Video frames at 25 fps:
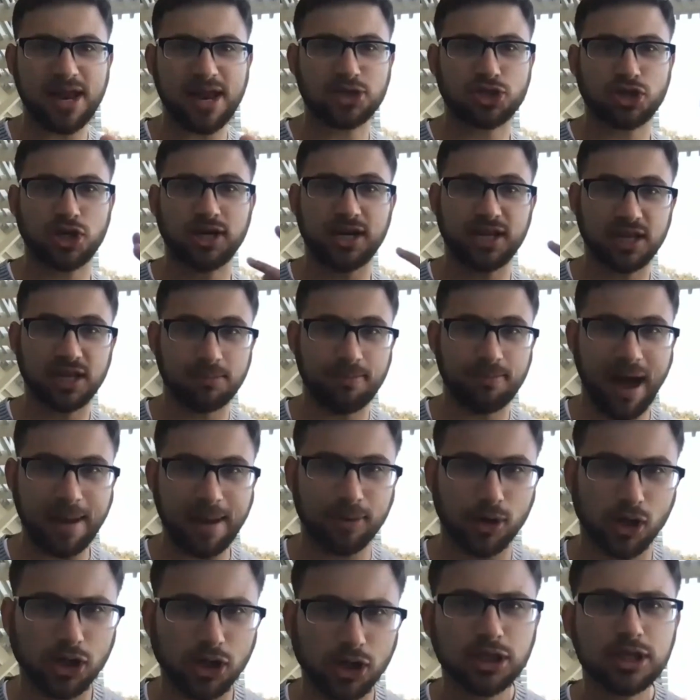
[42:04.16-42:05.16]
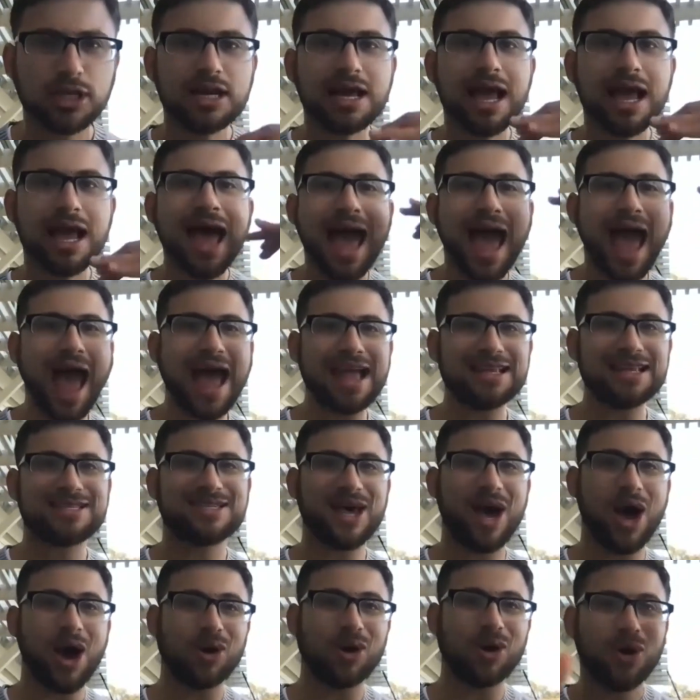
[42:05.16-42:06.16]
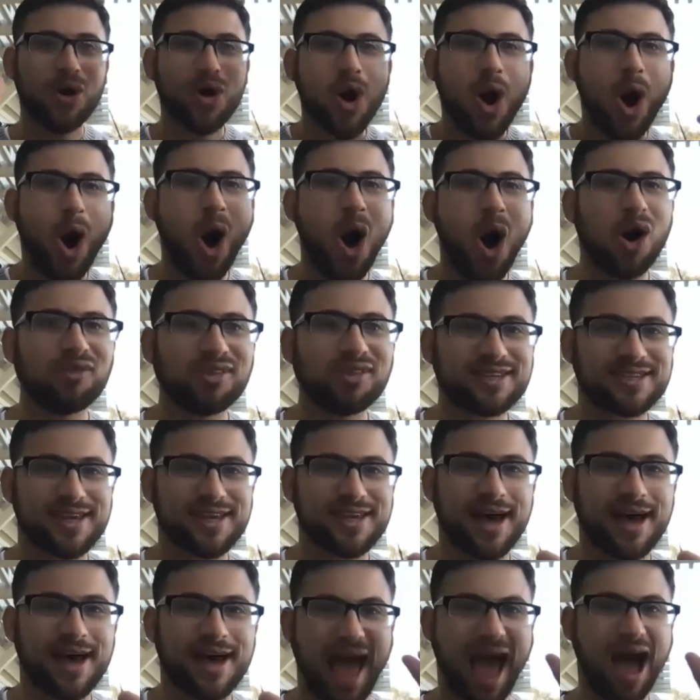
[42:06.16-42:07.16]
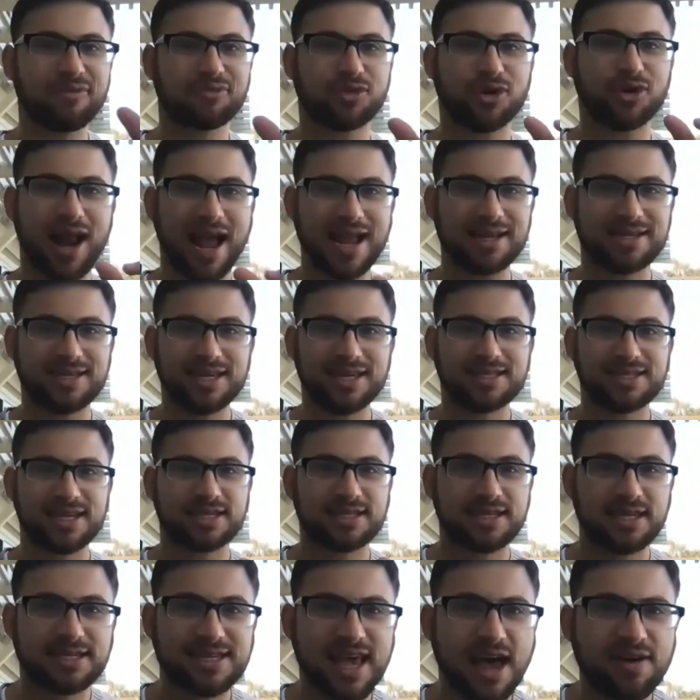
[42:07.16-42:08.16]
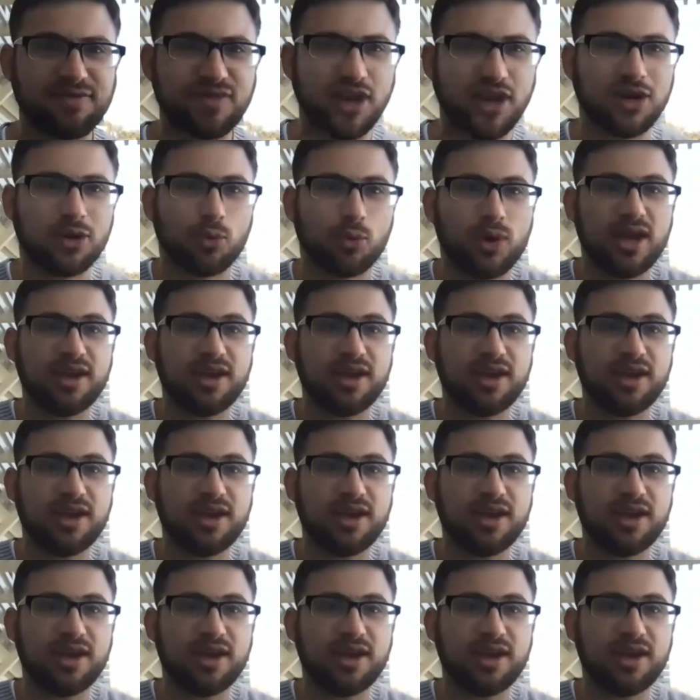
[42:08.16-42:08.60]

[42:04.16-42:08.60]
mentioned in the Bible. And so all of a sudden, after 1967,